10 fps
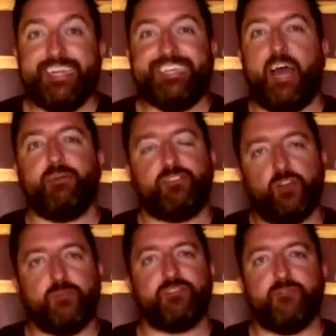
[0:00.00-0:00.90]
Now, in
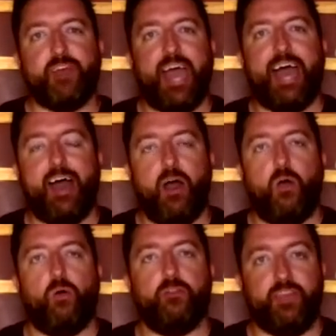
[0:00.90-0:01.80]
terms of
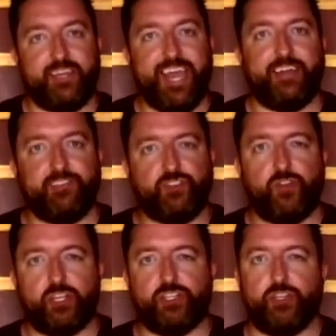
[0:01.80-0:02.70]
how the account is
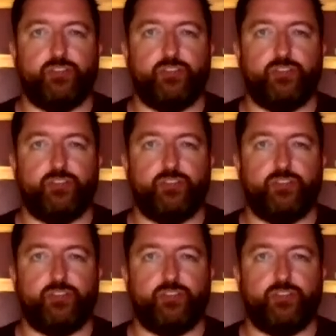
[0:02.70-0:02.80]
structured,